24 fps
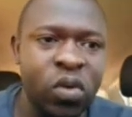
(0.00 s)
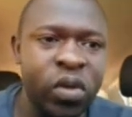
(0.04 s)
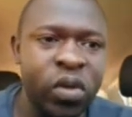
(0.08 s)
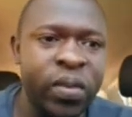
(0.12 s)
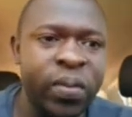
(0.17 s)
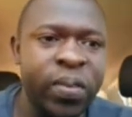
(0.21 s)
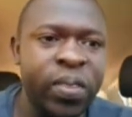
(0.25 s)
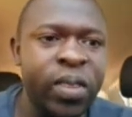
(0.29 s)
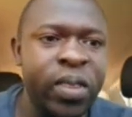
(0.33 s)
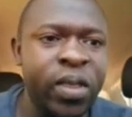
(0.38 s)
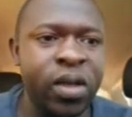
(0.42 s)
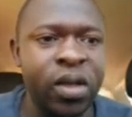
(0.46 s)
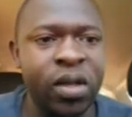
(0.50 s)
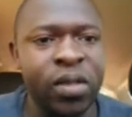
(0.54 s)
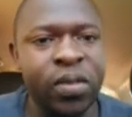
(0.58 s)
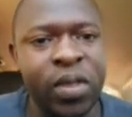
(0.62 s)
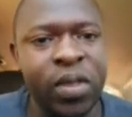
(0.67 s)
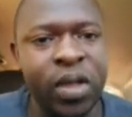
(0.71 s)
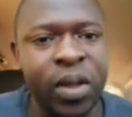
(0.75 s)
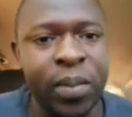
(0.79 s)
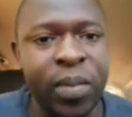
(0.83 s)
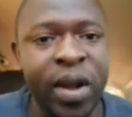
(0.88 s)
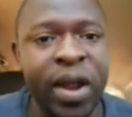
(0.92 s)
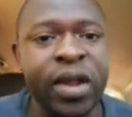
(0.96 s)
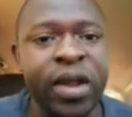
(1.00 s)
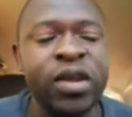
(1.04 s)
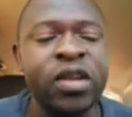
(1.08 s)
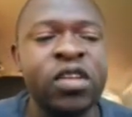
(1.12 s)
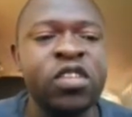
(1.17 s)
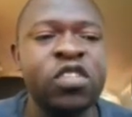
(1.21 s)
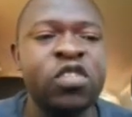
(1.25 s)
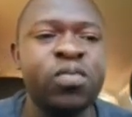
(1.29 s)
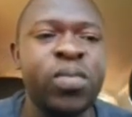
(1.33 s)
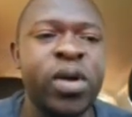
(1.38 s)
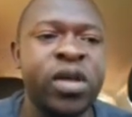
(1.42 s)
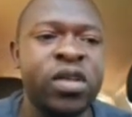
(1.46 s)
So the
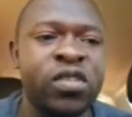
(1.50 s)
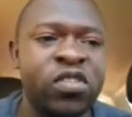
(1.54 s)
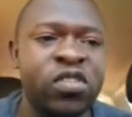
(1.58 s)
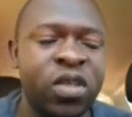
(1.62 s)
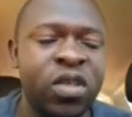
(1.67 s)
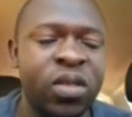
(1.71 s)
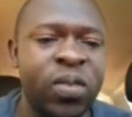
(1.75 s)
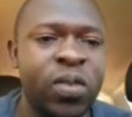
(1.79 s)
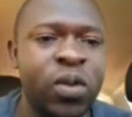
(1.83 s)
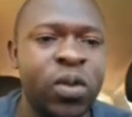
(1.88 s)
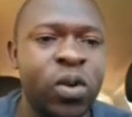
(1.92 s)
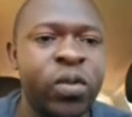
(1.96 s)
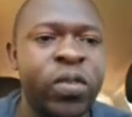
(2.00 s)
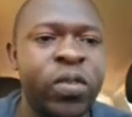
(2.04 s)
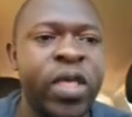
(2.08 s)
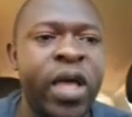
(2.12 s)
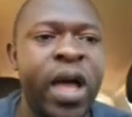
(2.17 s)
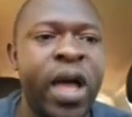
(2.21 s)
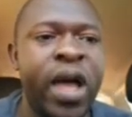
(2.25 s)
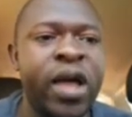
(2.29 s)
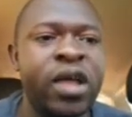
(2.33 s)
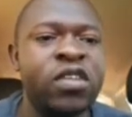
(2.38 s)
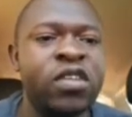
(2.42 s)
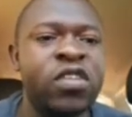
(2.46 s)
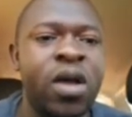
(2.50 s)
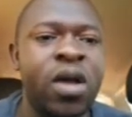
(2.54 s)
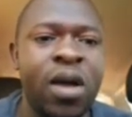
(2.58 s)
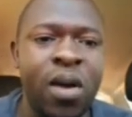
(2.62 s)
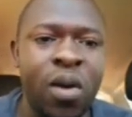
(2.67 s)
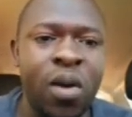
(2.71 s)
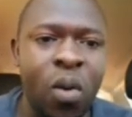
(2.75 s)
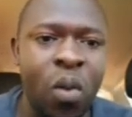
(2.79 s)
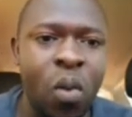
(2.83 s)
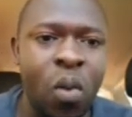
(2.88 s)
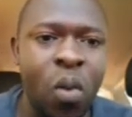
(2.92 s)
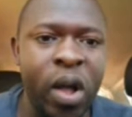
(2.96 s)
blood is passing through the
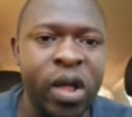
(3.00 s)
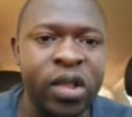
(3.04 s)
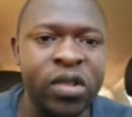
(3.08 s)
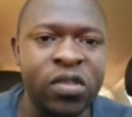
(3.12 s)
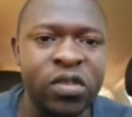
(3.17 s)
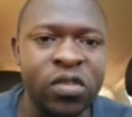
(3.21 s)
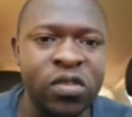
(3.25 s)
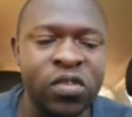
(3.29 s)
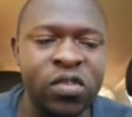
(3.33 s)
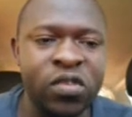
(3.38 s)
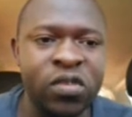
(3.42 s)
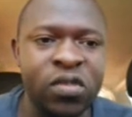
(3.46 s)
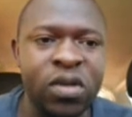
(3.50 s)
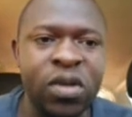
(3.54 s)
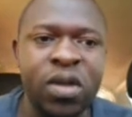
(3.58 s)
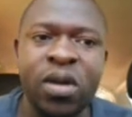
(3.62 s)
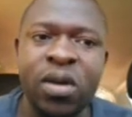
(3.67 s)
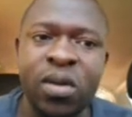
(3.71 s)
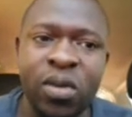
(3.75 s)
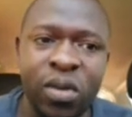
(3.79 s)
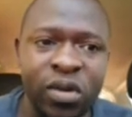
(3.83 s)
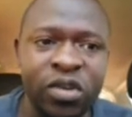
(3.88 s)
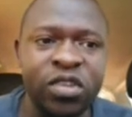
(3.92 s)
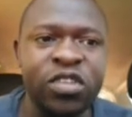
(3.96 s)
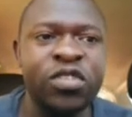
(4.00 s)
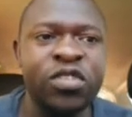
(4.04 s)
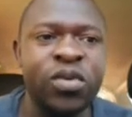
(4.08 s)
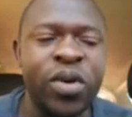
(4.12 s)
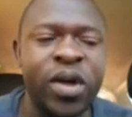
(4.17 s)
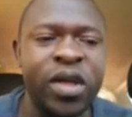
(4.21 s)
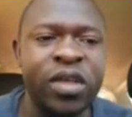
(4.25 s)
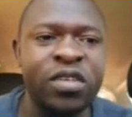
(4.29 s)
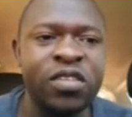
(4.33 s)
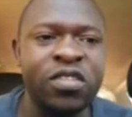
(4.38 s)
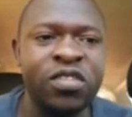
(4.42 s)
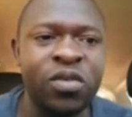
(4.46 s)
heart once,
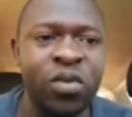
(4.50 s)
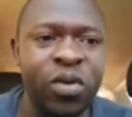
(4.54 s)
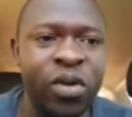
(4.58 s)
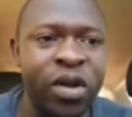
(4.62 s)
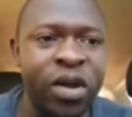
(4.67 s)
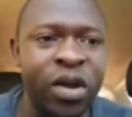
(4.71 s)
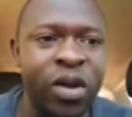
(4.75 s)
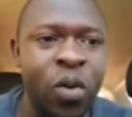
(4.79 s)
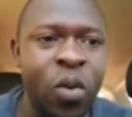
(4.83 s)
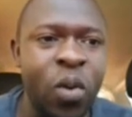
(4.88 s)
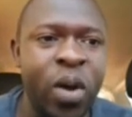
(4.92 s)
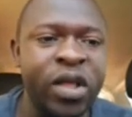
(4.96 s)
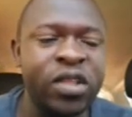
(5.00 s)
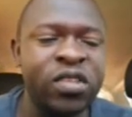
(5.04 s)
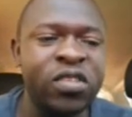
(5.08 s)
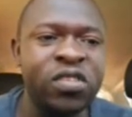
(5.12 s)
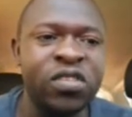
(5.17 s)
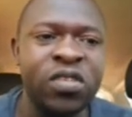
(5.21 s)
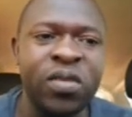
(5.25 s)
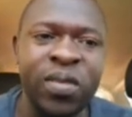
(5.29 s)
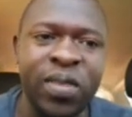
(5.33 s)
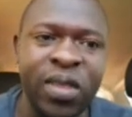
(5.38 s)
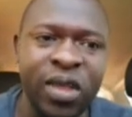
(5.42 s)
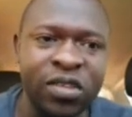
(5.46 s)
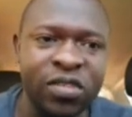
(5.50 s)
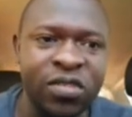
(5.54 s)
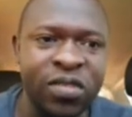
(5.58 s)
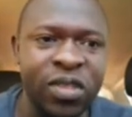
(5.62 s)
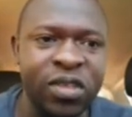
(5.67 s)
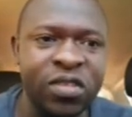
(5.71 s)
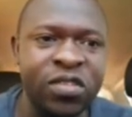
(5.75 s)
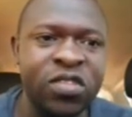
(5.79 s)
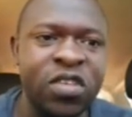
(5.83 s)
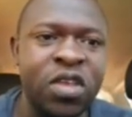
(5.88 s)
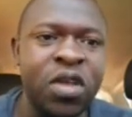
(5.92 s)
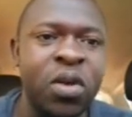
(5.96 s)
not twice, only once.
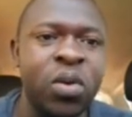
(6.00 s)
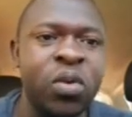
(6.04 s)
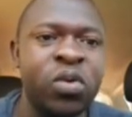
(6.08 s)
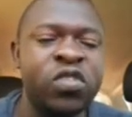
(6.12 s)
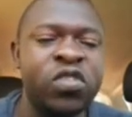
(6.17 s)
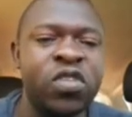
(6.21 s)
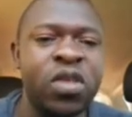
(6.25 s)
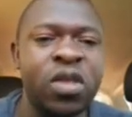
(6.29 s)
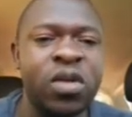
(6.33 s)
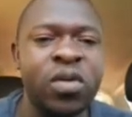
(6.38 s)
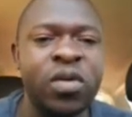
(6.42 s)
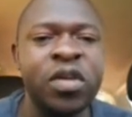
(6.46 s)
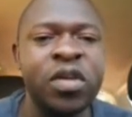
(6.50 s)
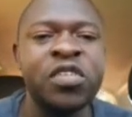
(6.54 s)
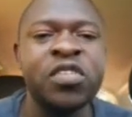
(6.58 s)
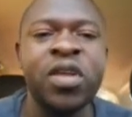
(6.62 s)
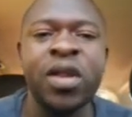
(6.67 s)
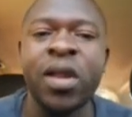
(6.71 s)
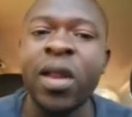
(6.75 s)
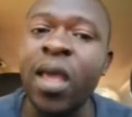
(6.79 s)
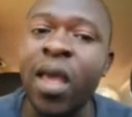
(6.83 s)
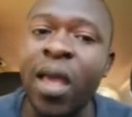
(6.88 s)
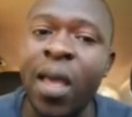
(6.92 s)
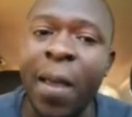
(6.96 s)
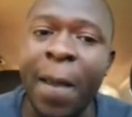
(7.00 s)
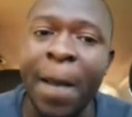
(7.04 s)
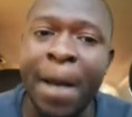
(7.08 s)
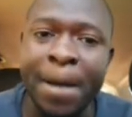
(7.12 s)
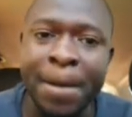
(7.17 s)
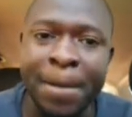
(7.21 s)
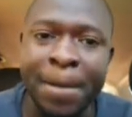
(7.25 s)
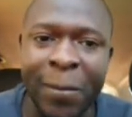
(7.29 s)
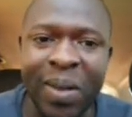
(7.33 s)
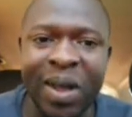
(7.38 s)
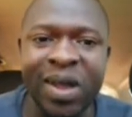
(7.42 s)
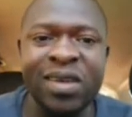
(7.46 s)
That's the single circulation.
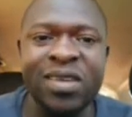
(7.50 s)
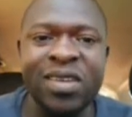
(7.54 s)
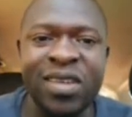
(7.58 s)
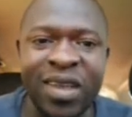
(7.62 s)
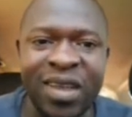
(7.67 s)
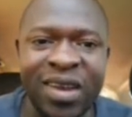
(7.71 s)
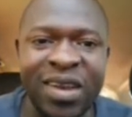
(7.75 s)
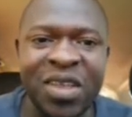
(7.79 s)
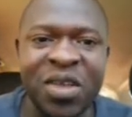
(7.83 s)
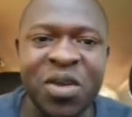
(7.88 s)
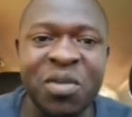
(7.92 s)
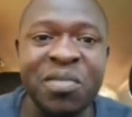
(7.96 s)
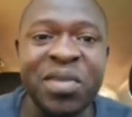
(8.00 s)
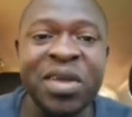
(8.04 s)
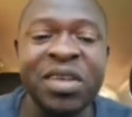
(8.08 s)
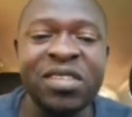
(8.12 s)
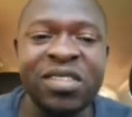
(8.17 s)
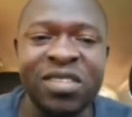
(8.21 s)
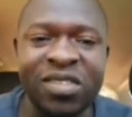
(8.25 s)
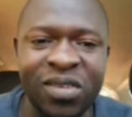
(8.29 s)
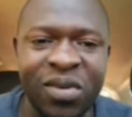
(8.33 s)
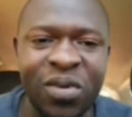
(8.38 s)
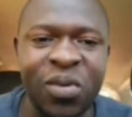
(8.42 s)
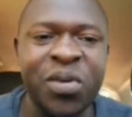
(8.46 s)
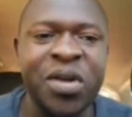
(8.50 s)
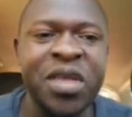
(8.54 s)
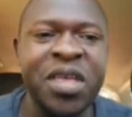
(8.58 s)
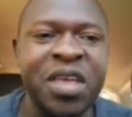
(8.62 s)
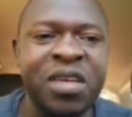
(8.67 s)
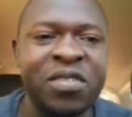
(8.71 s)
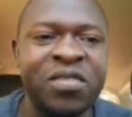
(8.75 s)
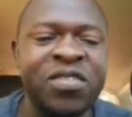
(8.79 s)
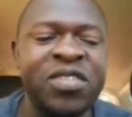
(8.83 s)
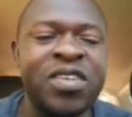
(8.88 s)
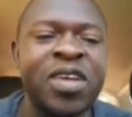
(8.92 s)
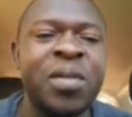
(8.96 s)
But in humans,
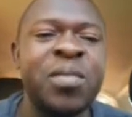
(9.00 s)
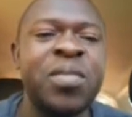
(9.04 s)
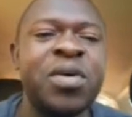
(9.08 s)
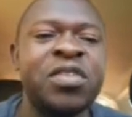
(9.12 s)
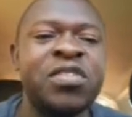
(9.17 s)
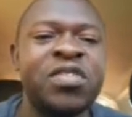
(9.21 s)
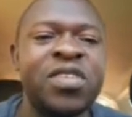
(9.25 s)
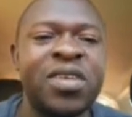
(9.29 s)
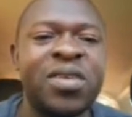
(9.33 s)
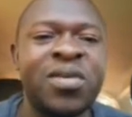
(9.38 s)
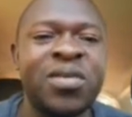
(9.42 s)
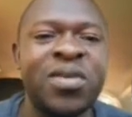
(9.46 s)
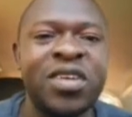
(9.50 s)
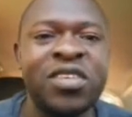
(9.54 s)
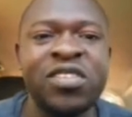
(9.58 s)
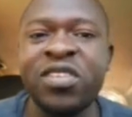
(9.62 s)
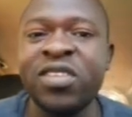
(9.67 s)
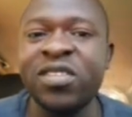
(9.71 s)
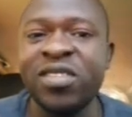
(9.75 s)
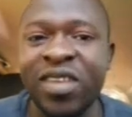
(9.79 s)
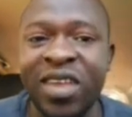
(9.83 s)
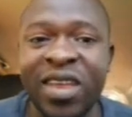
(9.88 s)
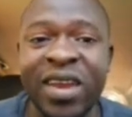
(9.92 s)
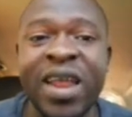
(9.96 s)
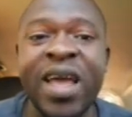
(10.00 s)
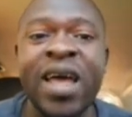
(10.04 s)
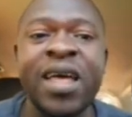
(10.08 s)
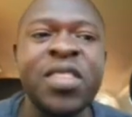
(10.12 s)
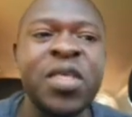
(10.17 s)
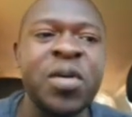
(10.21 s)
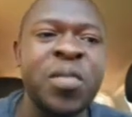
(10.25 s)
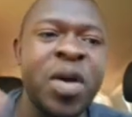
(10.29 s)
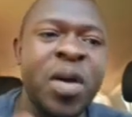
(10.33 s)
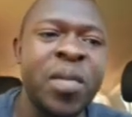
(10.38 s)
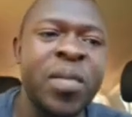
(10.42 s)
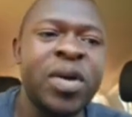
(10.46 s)
we have double circulation,
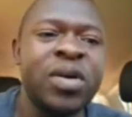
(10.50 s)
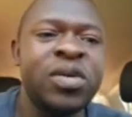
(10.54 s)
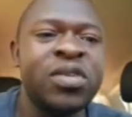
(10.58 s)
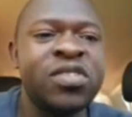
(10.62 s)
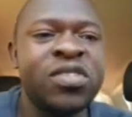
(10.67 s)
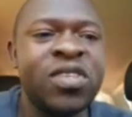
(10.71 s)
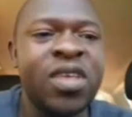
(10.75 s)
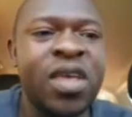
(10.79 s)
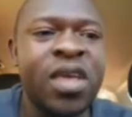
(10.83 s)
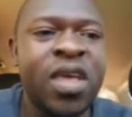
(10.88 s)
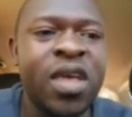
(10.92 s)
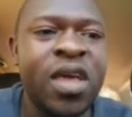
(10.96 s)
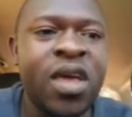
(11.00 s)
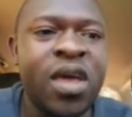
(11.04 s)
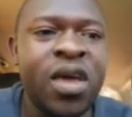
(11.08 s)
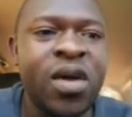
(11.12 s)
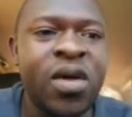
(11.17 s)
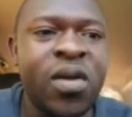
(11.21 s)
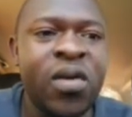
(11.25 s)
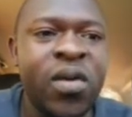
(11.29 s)
in other mammals.